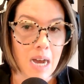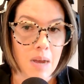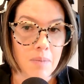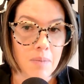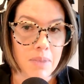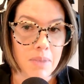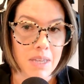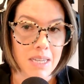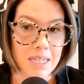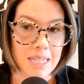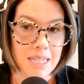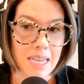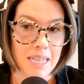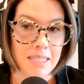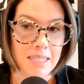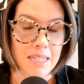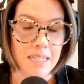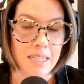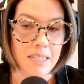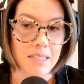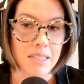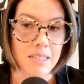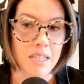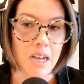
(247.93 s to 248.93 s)
up the
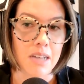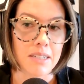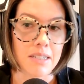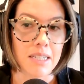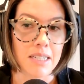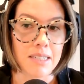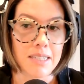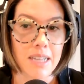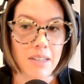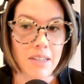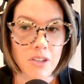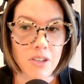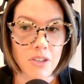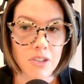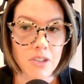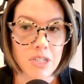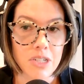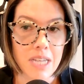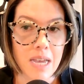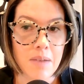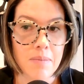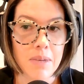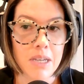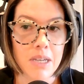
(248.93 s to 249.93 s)
intestines, causing cellular
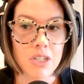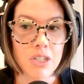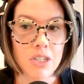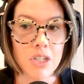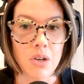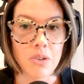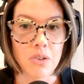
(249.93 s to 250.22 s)
damage,